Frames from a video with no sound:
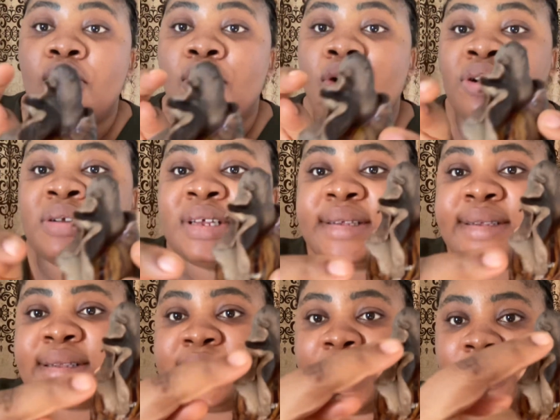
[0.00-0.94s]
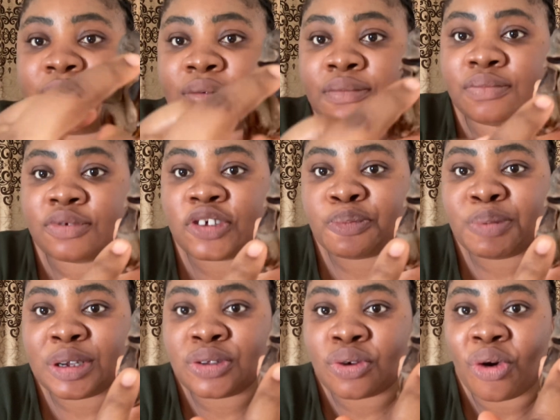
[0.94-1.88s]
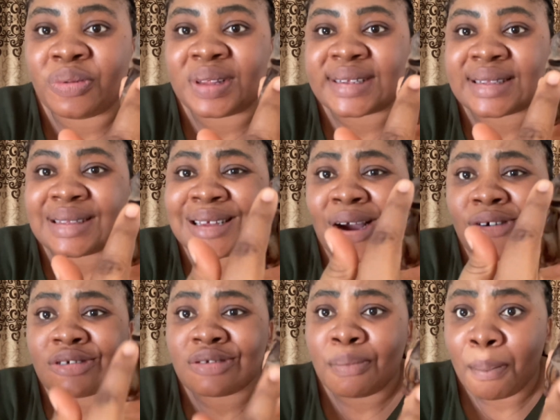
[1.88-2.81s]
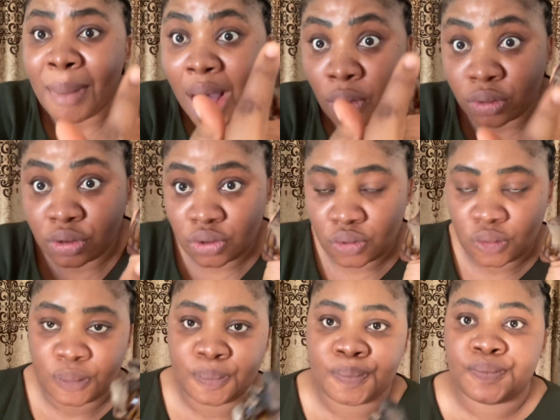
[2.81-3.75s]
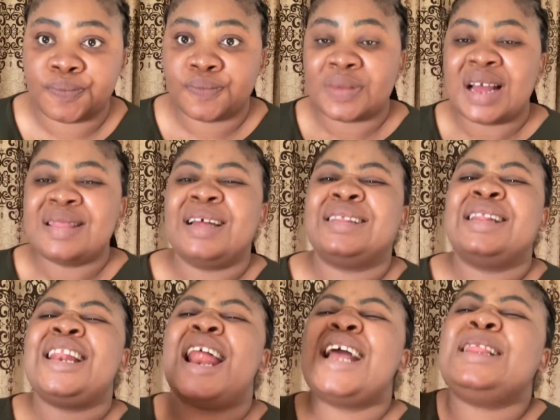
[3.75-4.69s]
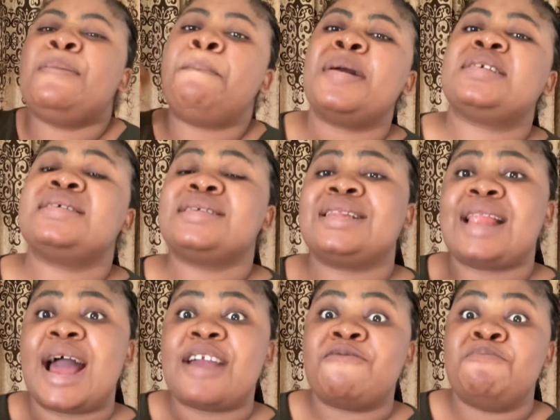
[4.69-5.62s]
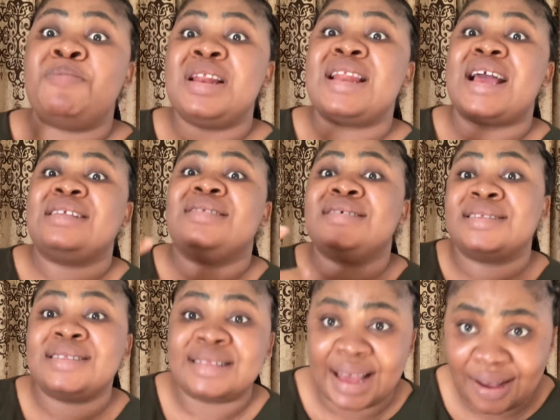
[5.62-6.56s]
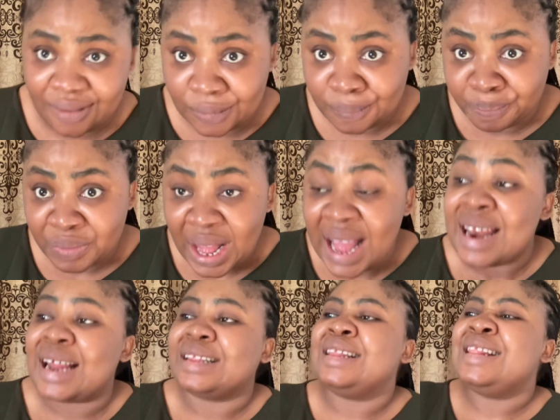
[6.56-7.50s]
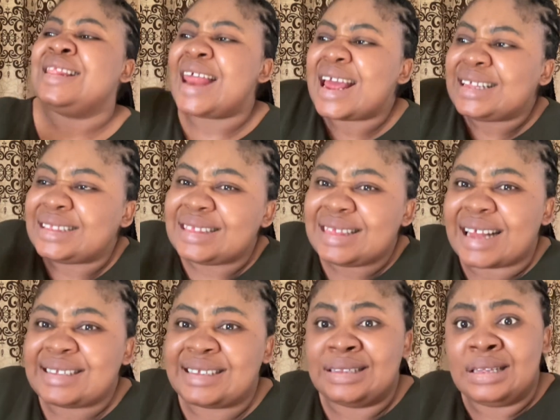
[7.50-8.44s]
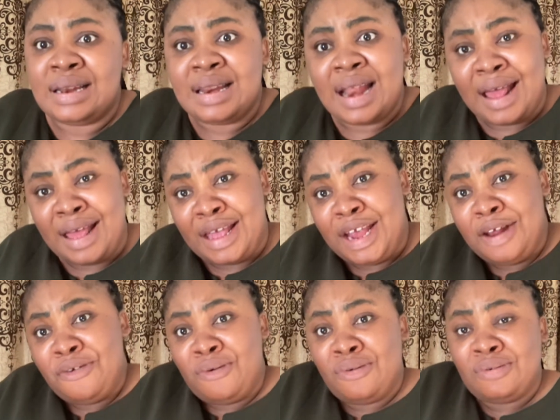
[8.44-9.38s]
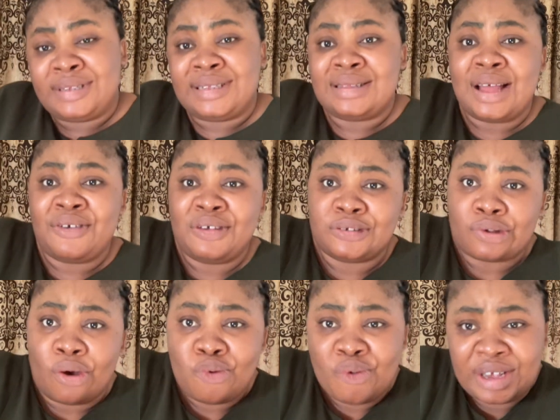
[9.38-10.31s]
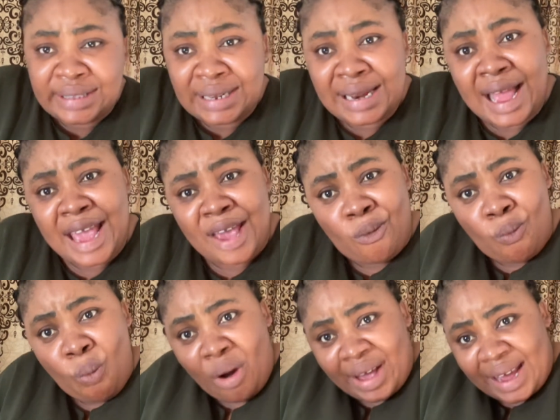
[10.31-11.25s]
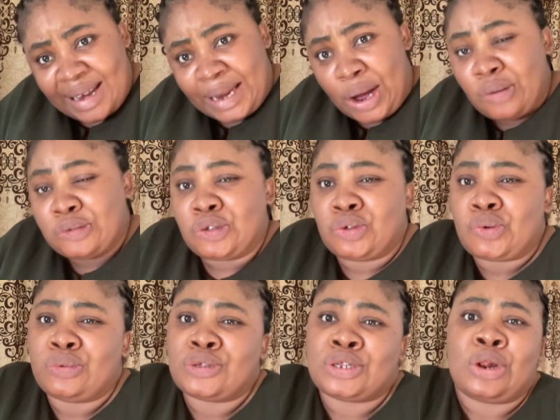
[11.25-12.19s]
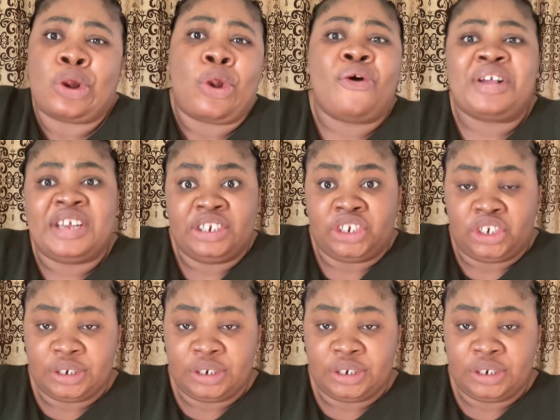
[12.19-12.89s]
on this snail? Spit on the snail's mouth. That let the person's life be like this snail. That let that delay, you know, snail is always delay in walking. They are so sluggish.